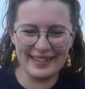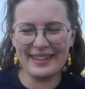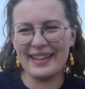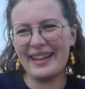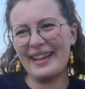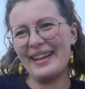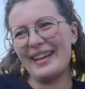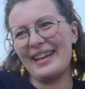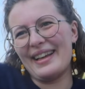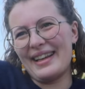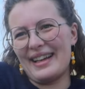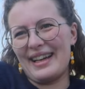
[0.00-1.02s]
and
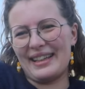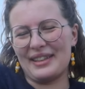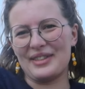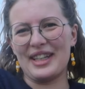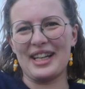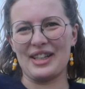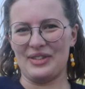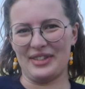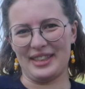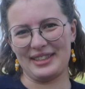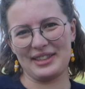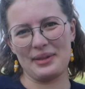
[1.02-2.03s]
I really love
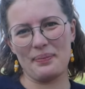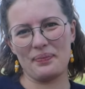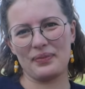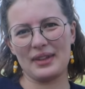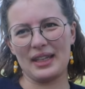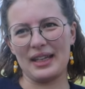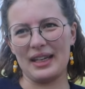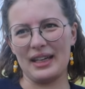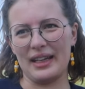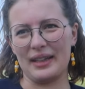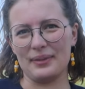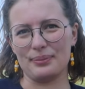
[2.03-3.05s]
it.
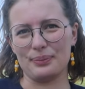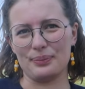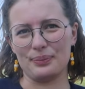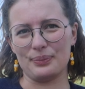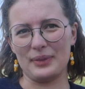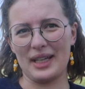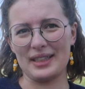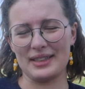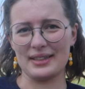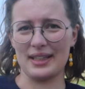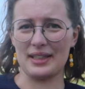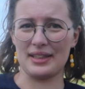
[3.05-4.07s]
Um, as
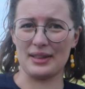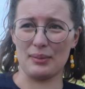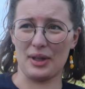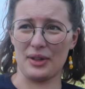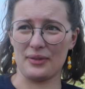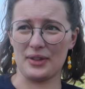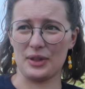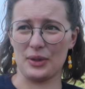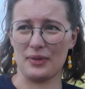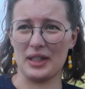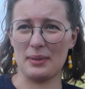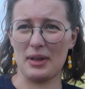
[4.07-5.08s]
I said in my other video,
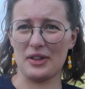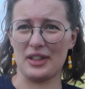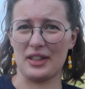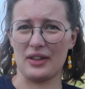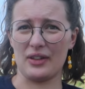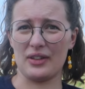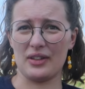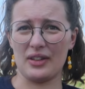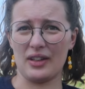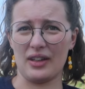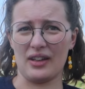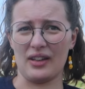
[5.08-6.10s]
when I'm out here
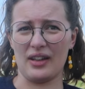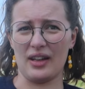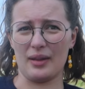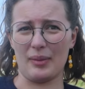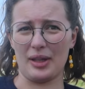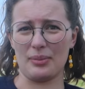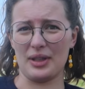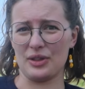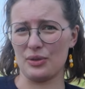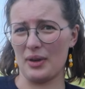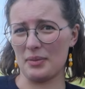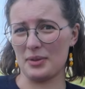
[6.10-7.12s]
uh, I might be
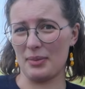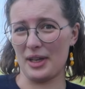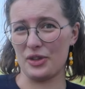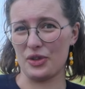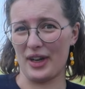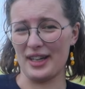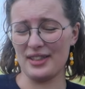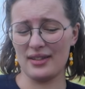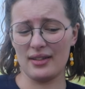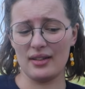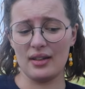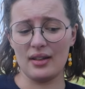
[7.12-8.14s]
interrupted by the train.
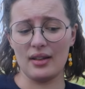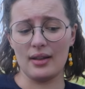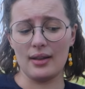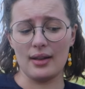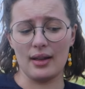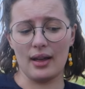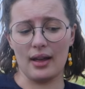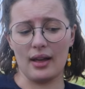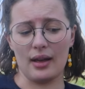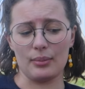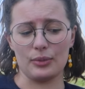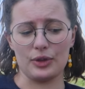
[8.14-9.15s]

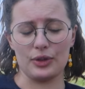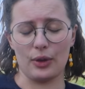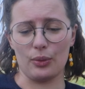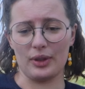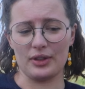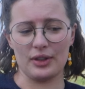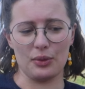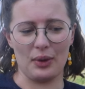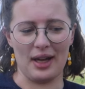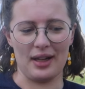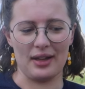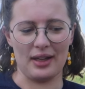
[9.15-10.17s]
Um, so once in a
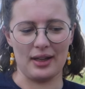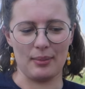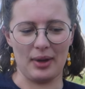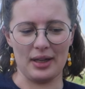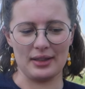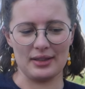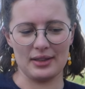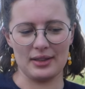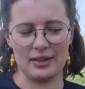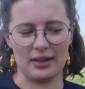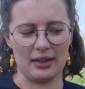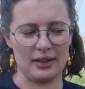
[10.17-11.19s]
while I might
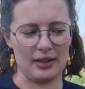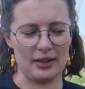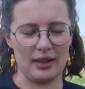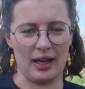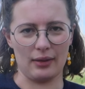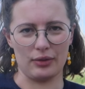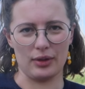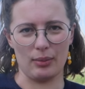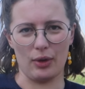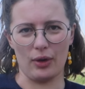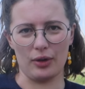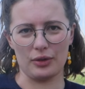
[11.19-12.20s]
uh, have
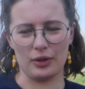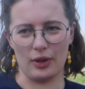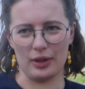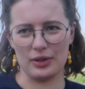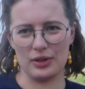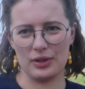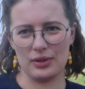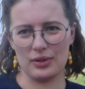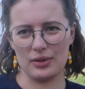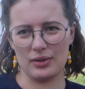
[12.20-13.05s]
some odd cuts